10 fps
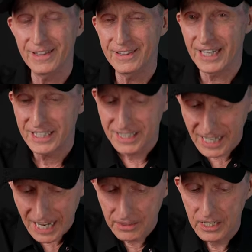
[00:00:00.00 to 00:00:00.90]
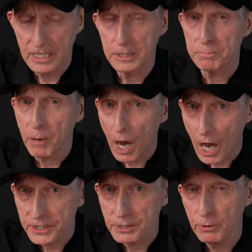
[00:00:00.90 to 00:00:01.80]
They say that it is
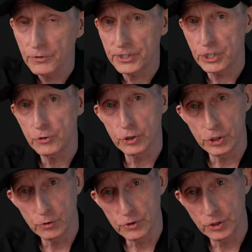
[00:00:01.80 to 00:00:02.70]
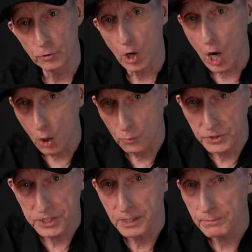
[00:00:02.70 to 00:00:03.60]
possible that you could use your
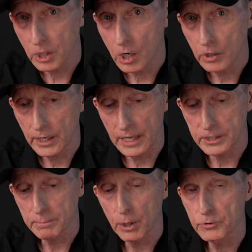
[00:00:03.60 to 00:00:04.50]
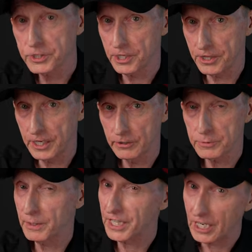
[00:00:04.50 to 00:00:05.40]
own SIM card as opposed to
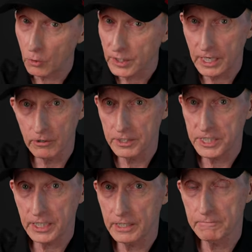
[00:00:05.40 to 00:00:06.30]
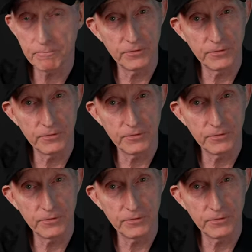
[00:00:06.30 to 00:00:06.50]
theirs, but they don't guarantee it.